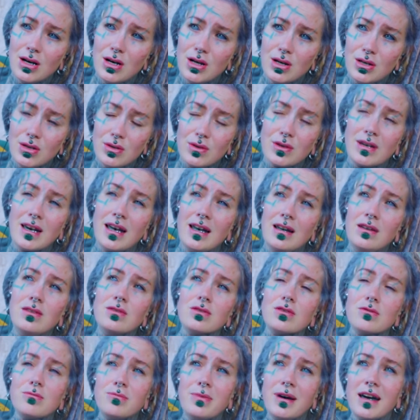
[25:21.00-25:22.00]
you can
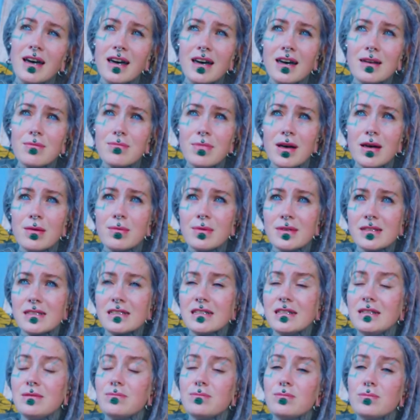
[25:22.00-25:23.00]
look back and maybe
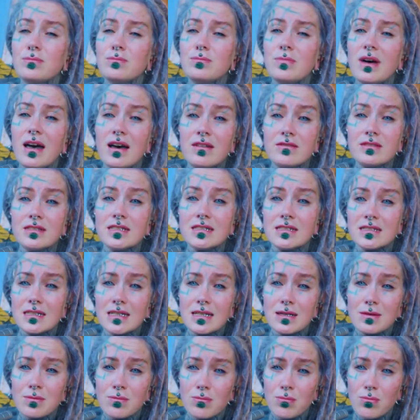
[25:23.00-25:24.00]
see
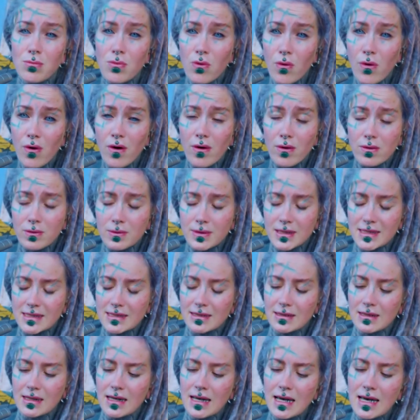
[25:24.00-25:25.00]
everything more with
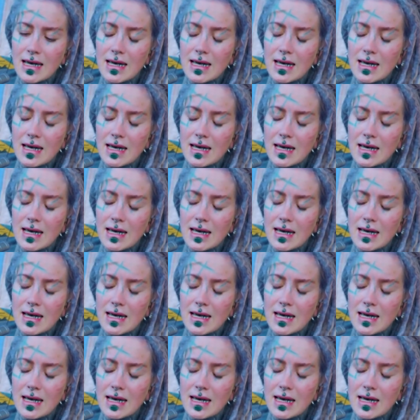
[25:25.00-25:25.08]
a